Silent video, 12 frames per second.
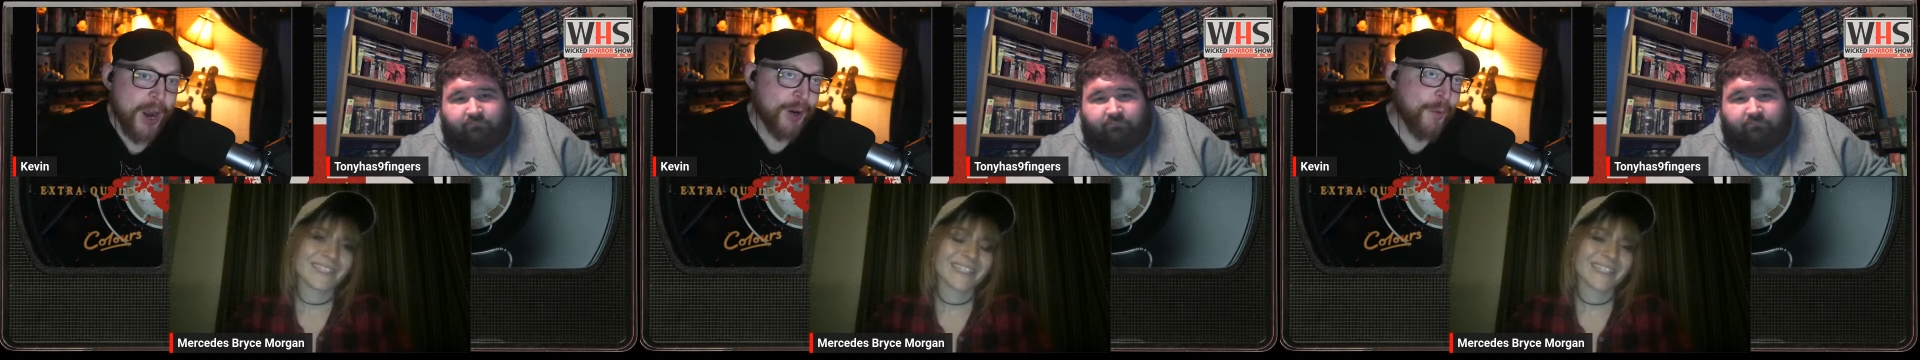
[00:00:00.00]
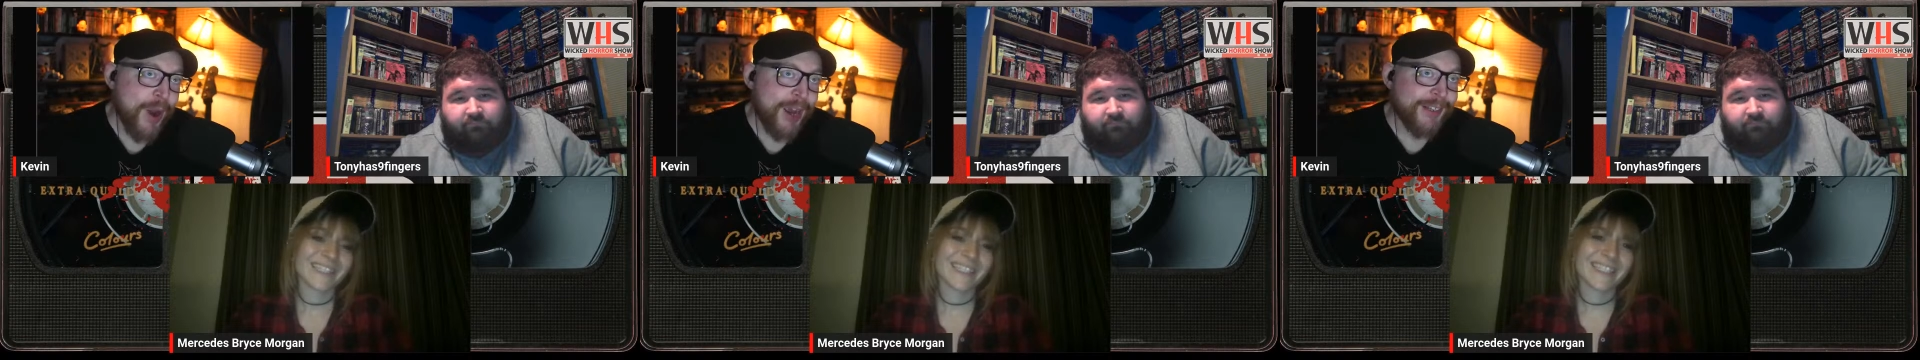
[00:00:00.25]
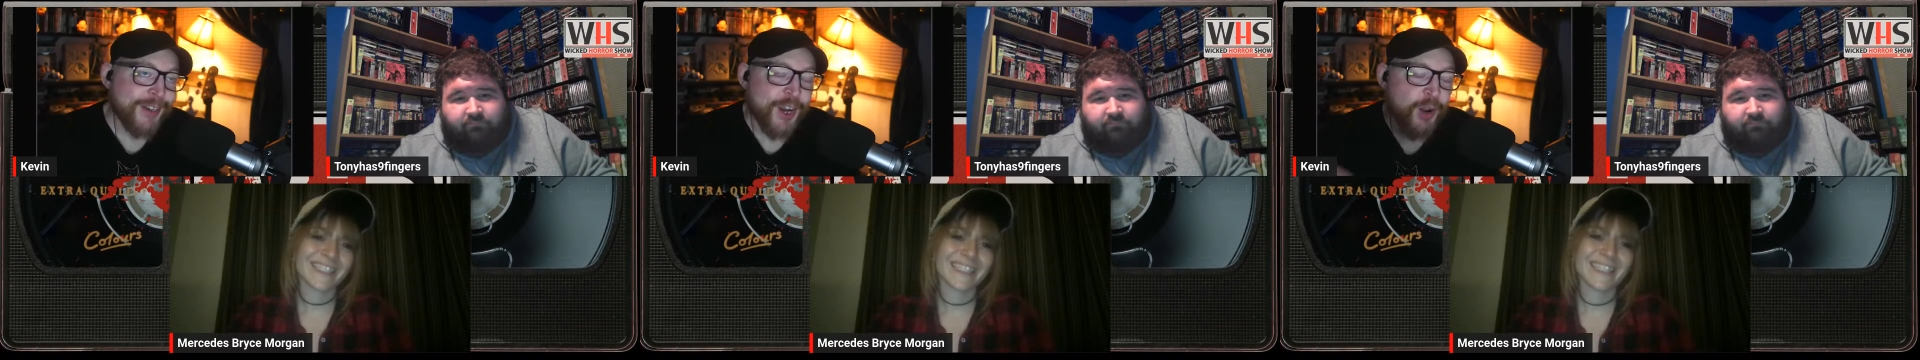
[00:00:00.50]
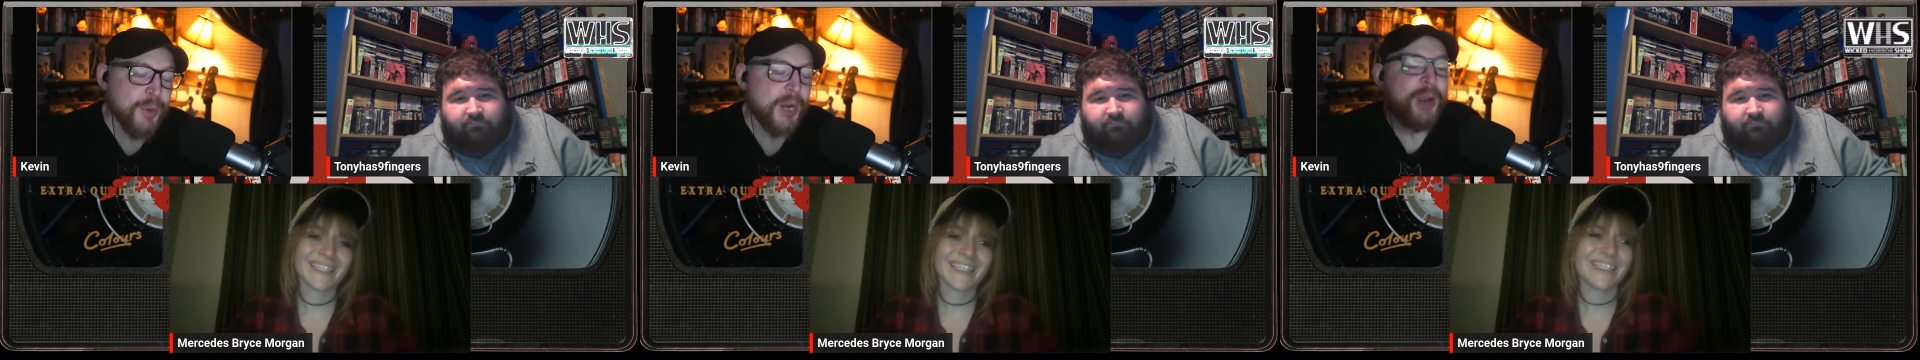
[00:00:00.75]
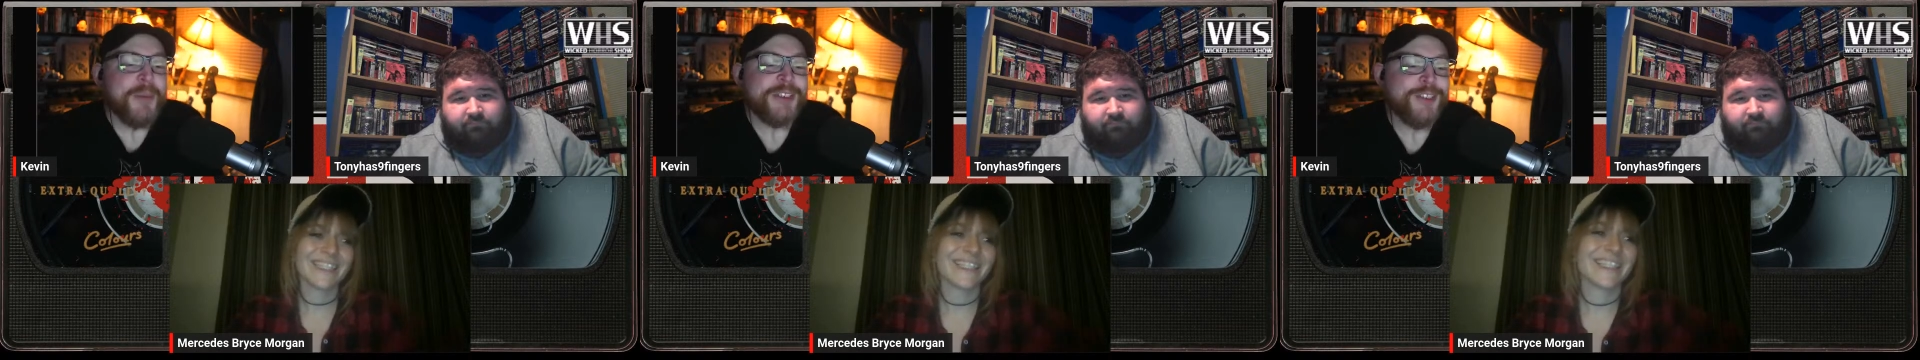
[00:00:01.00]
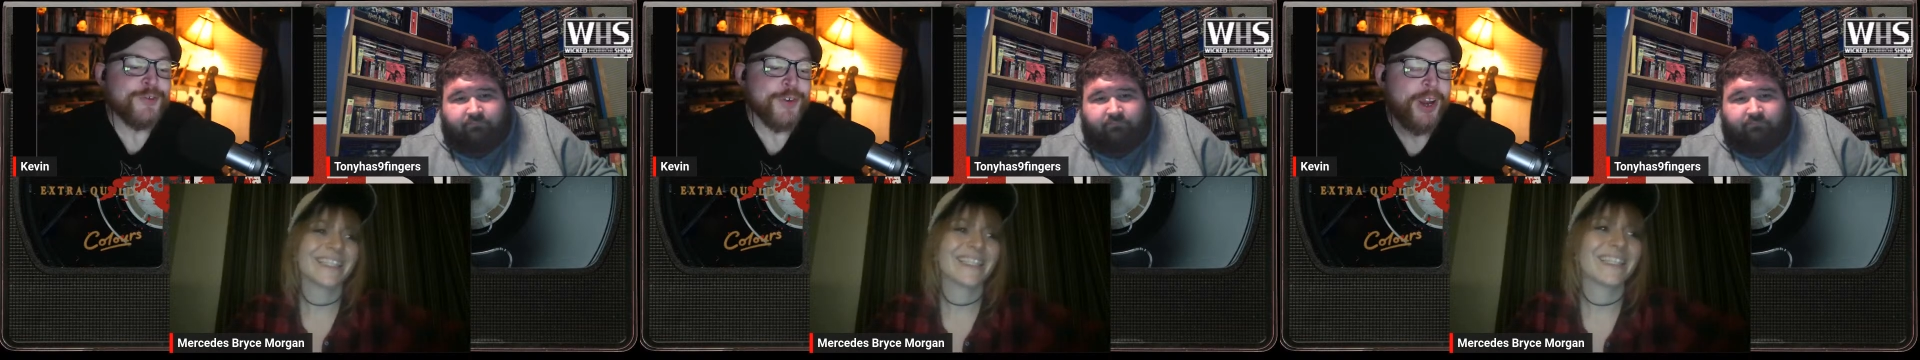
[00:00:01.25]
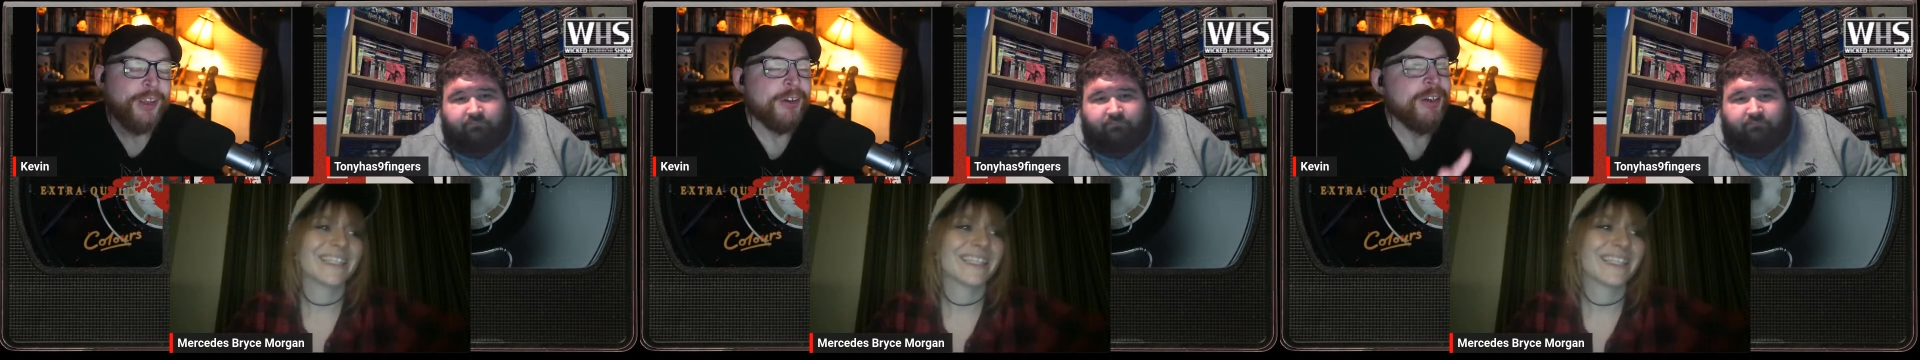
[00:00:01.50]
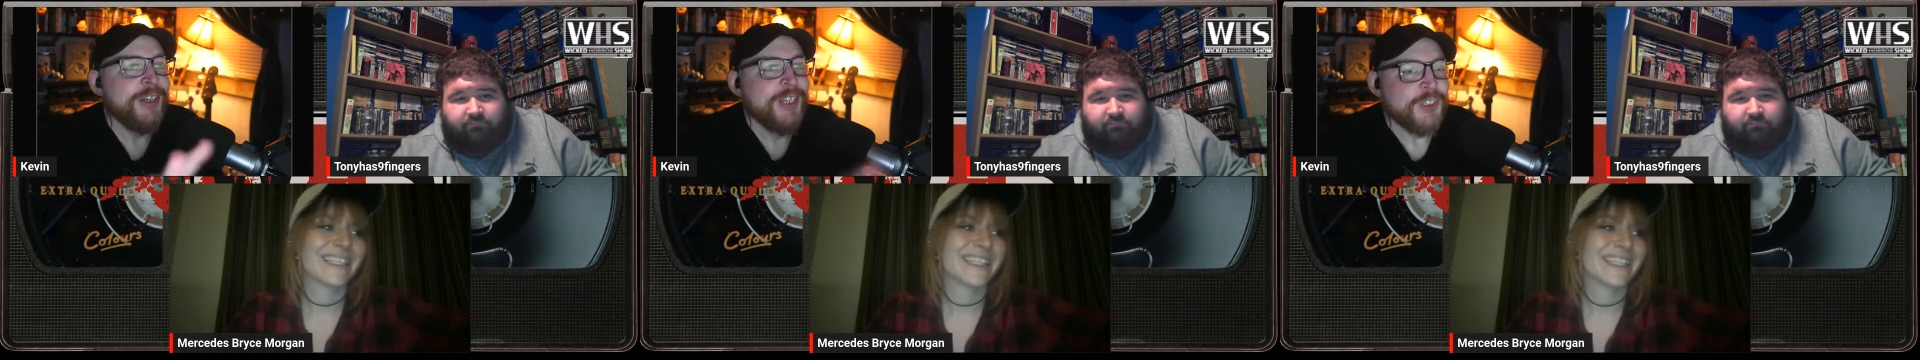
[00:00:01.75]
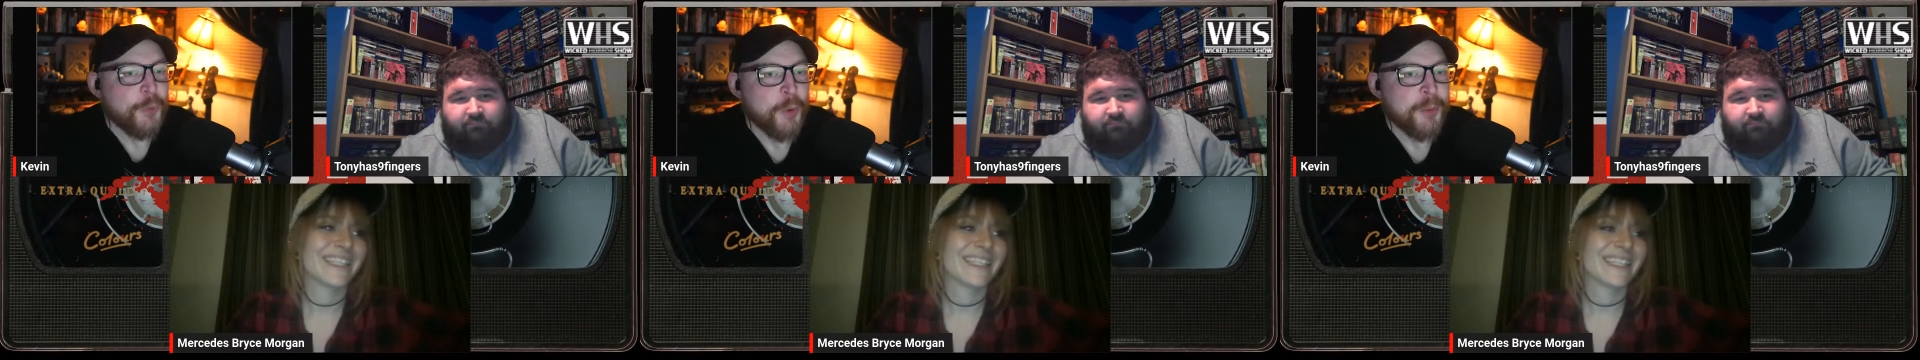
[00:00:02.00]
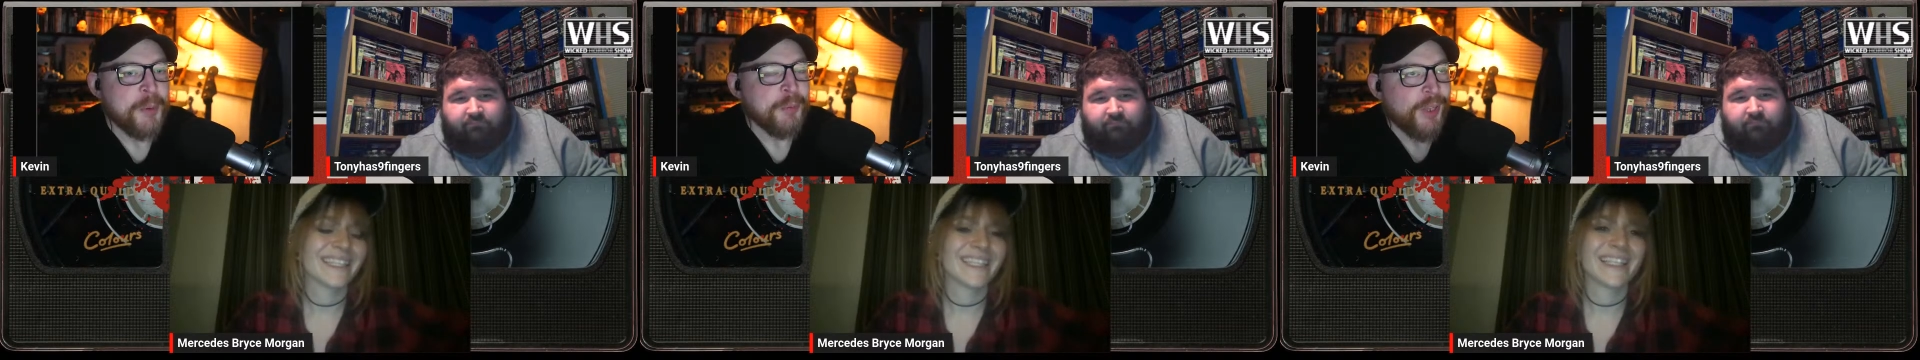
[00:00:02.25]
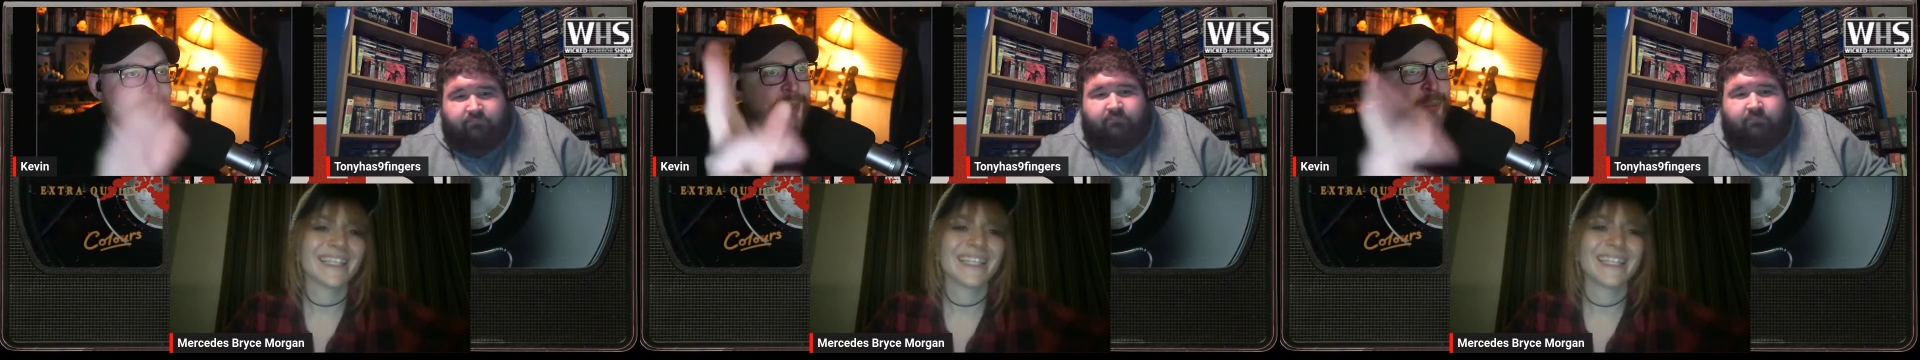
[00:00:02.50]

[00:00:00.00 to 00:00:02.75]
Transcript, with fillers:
Speaker 1: away and then you come back. I missed the trailer, so we'll be playing it